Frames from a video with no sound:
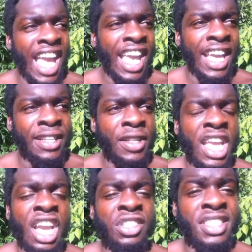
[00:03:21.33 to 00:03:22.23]
and
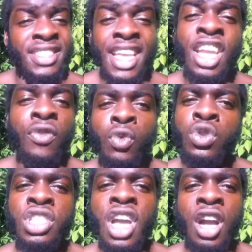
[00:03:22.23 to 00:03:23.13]
the second
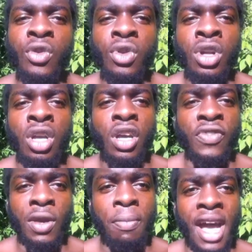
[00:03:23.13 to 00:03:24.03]
root chakra
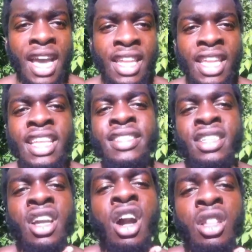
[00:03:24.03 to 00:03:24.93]
of the body
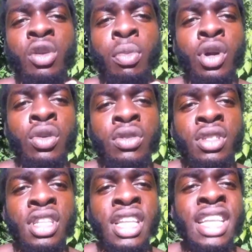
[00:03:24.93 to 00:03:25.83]
is the collarbone.